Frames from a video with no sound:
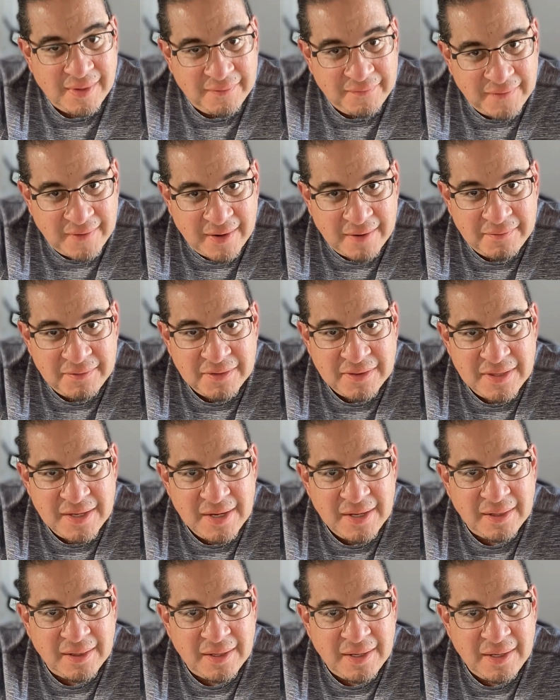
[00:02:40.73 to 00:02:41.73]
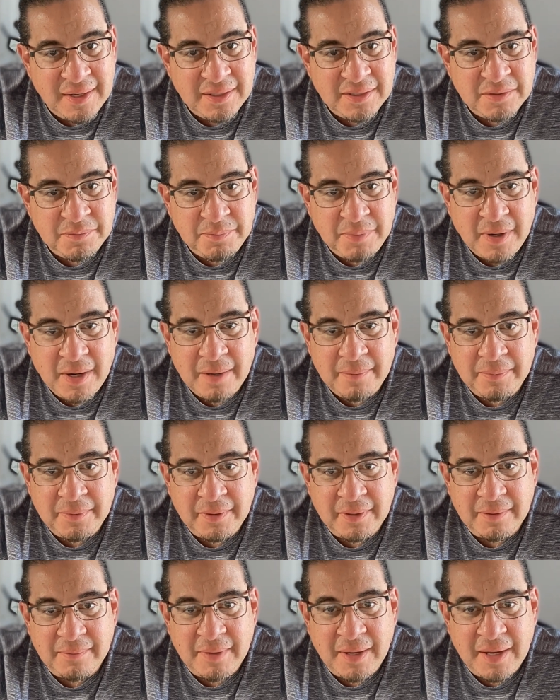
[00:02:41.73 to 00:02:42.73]
if everything aligns
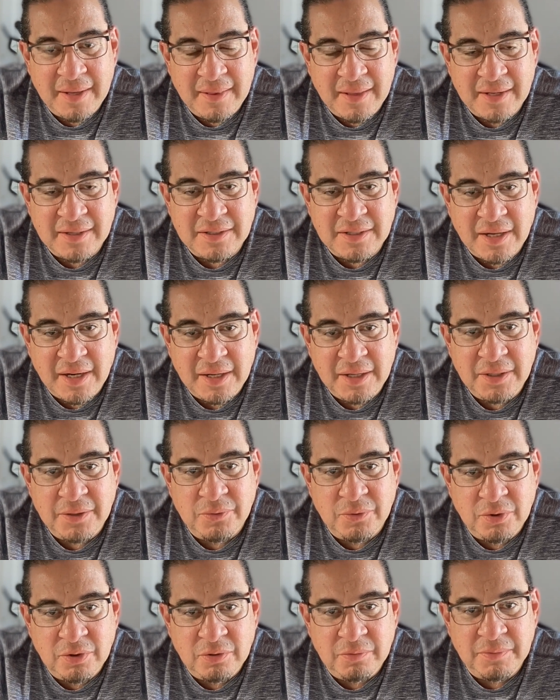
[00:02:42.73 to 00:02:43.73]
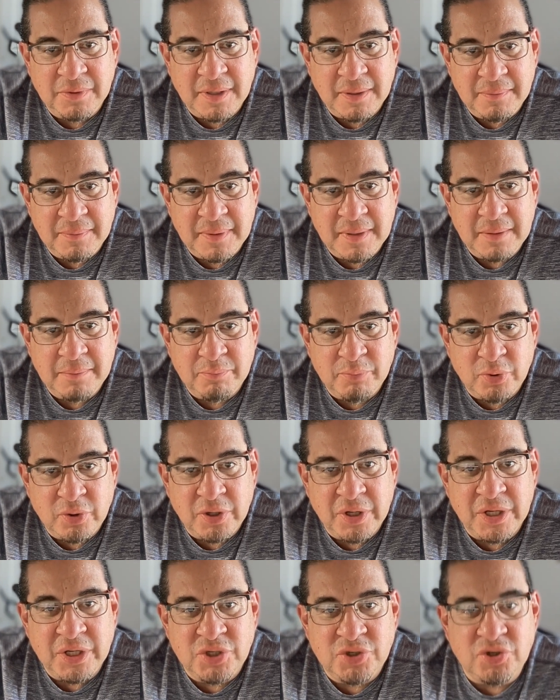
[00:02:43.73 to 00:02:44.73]
properly, man, that tight end room can be
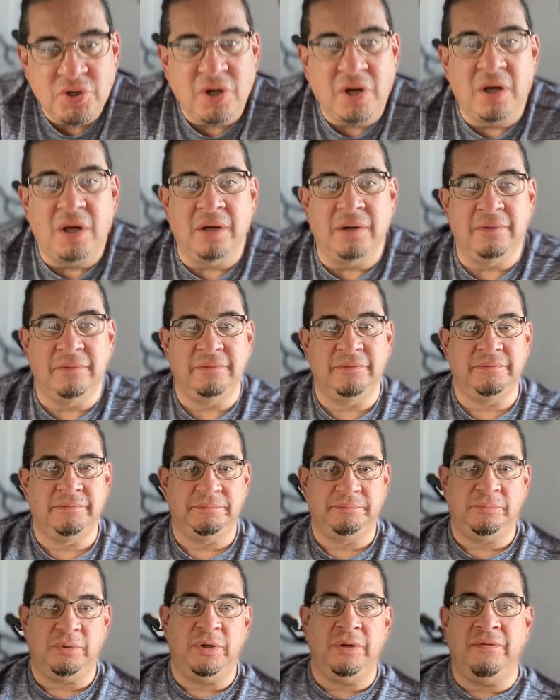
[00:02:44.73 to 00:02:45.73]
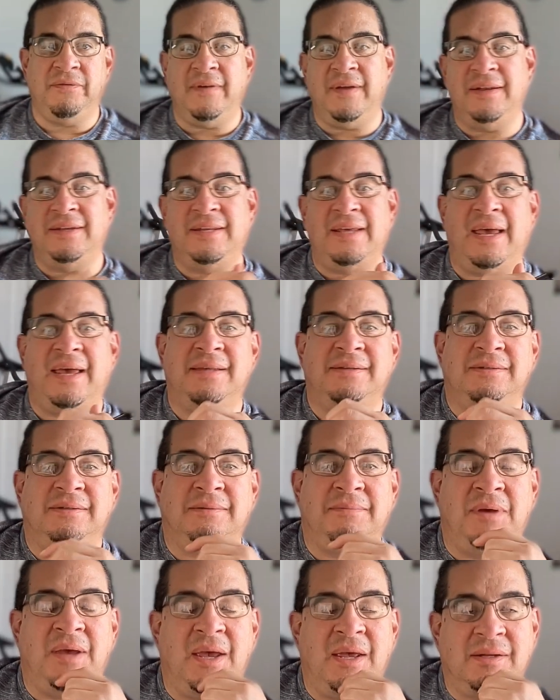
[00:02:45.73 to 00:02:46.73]
pretty strong, pretty fantastic,
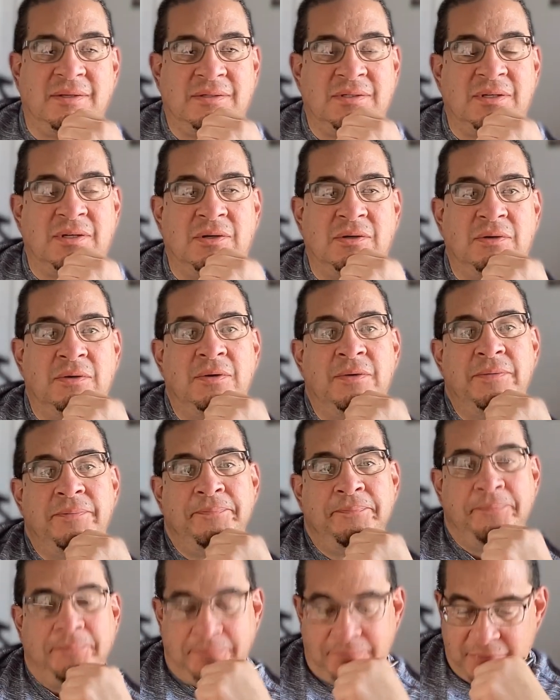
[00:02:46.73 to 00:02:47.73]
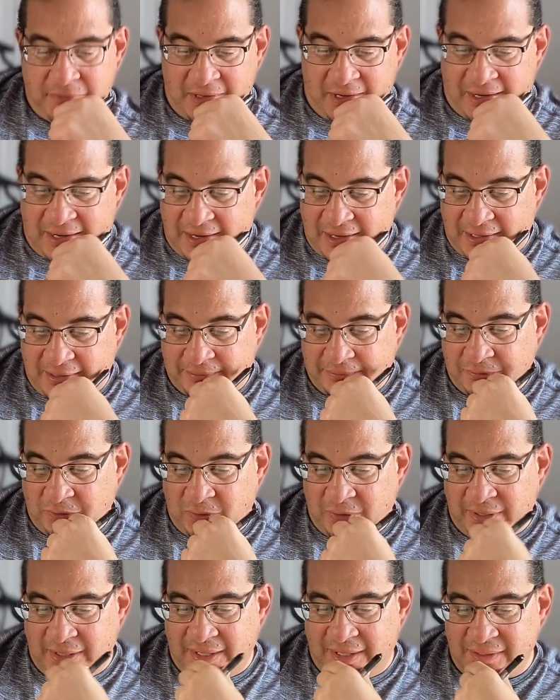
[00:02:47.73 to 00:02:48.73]
man. So,
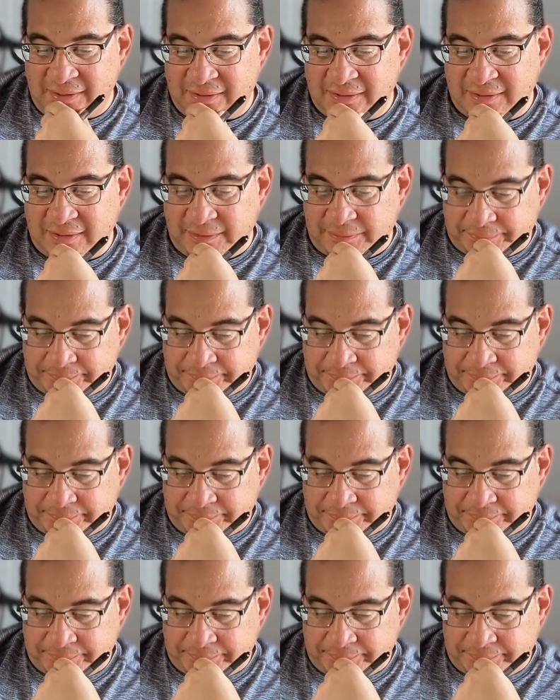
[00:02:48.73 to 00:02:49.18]
what else?